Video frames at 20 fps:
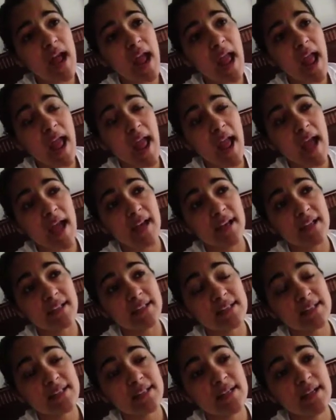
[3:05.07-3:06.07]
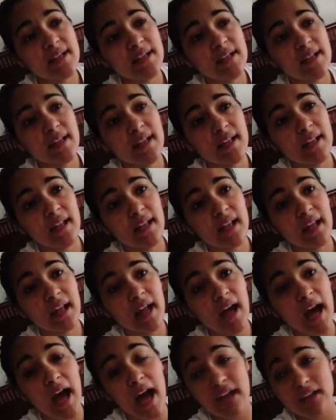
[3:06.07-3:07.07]
And
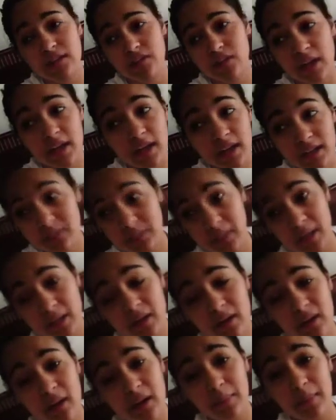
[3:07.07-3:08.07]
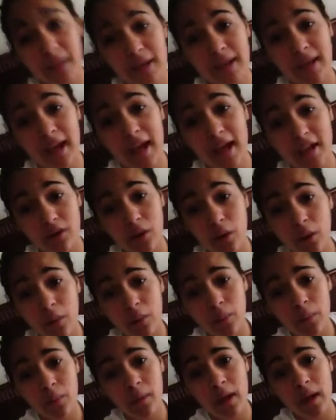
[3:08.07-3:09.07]
I try to explain to her, I'm like, I know